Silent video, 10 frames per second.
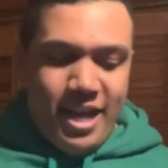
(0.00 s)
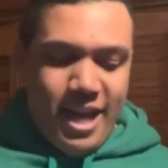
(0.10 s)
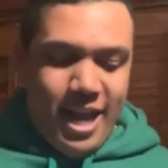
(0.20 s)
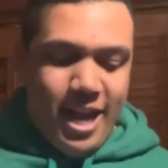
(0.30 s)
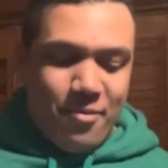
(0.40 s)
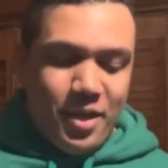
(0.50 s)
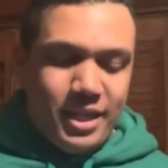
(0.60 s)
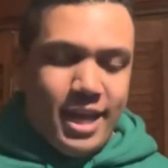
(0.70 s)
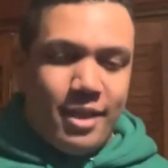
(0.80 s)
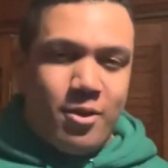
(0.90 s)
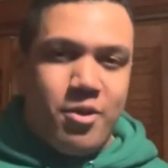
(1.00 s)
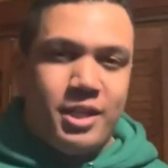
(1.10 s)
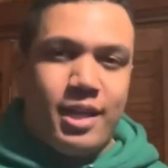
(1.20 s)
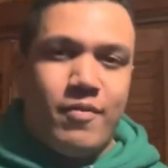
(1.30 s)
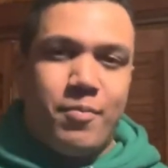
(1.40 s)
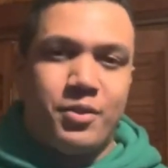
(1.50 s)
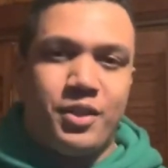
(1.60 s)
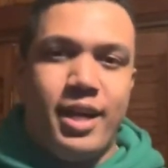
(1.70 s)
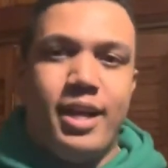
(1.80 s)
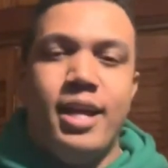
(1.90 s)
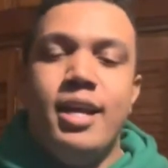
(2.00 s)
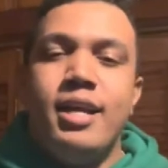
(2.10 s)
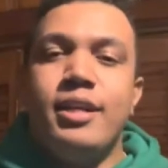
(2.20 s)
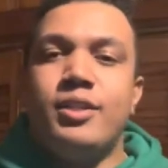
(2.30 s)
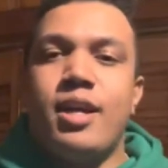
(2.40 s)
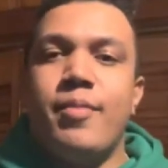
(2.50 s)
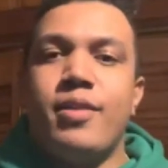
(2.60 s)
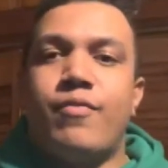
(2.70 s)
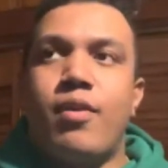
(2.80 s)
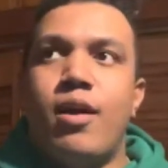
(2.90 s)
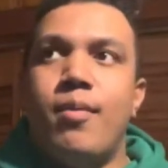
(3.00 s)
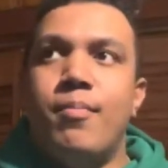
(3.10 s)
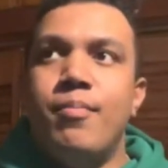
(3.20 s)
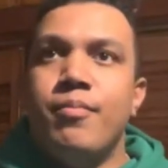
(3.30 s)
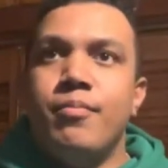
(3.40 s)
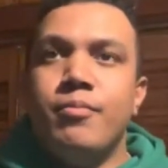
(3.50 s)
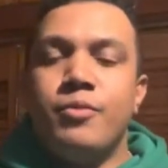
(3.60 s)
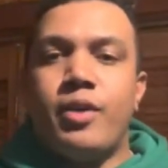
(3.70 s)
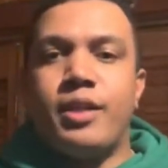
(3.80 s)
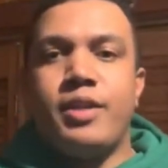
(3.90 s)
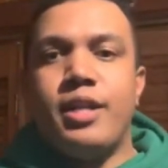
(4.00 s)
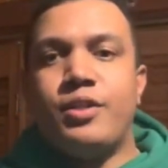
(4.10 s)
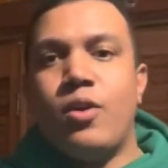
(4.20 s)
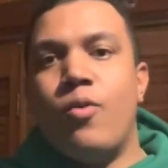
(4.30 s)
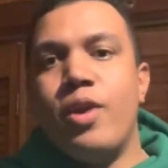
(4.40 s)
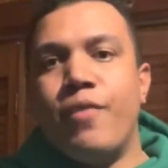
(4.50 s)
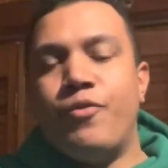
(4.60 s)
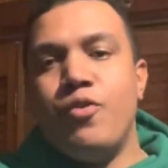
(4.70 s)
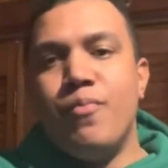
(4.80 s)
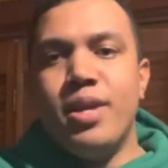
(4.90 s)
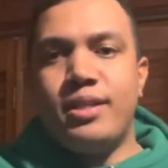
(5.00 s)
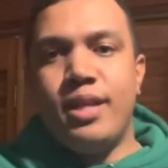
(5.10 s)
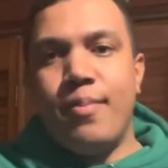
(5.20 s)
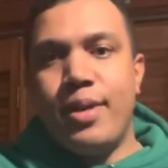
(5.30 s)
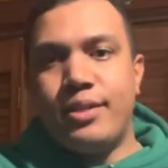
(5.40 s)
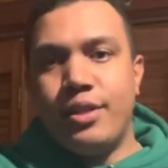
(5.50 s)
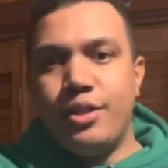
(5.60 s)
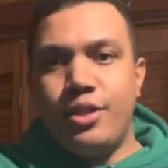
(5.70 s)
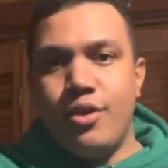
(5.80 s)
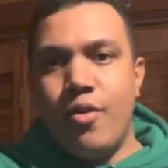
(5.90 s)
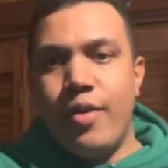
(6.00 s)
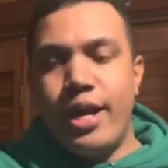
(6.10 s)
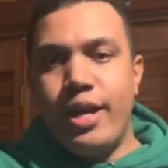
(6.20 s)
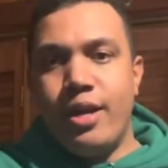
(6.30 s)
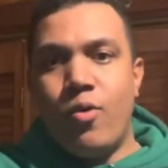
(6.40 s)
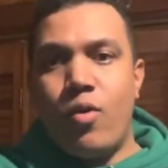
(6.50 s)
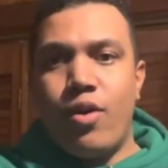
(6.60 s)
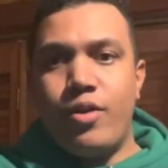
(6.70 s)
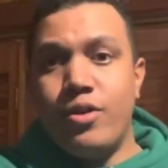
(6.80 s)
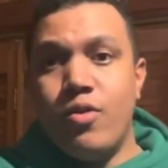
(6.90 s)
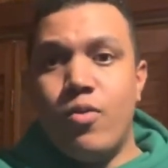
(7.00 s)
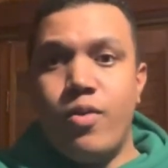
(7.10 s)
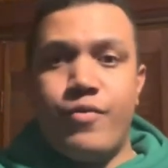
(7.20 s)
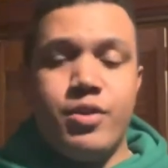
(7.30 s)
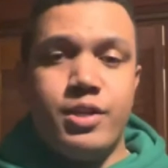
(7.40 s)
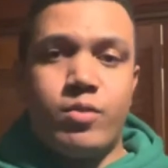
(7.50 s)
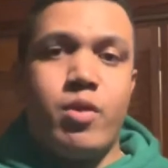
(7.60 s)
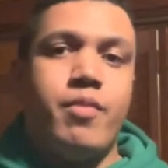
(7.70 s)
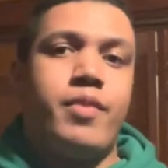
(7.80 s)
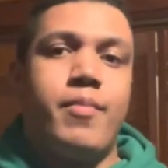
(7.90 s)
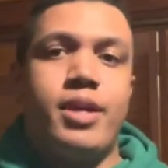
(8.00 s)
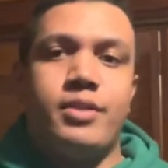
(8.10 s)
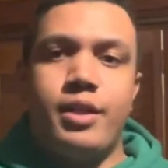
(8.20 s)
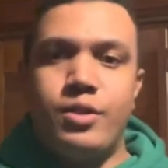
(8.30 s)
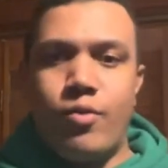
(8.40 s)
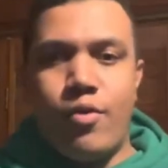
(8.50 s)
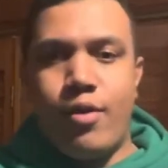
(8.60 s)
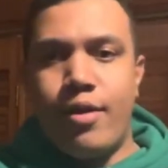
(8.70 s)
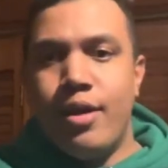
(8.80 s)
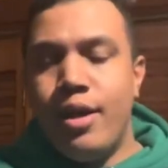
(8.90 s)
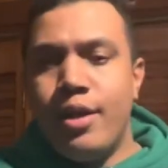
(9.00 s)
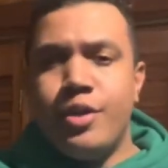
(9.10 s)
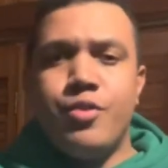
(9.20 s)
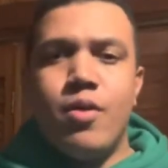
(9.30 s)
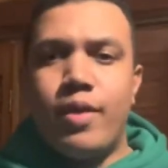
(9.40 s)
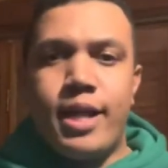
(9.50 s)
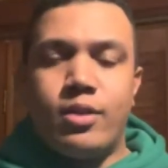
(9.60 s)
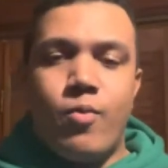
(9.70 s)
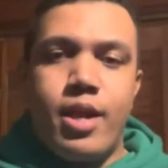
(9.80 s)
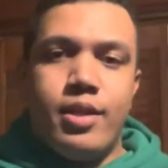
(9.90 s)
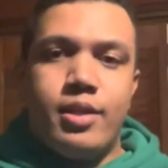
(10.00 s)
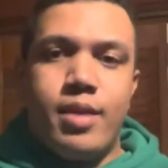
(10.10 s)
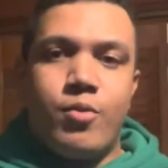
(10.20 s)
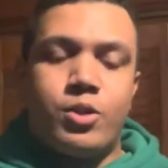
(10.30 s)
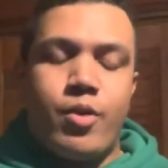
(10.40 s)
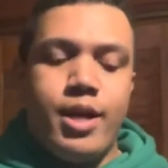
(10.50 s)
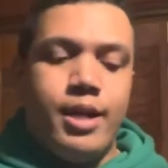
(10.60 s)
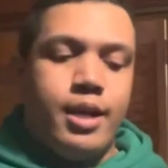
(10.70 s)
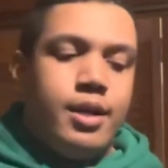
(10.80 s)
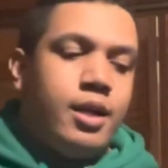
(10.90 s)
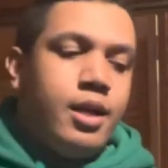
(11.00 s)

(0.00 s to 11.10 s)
I think that 37% is coming from, so like I said, so if you miss that message, you know, and, or, you know, if you disagree with that message or you don't like the way that they portrayed it,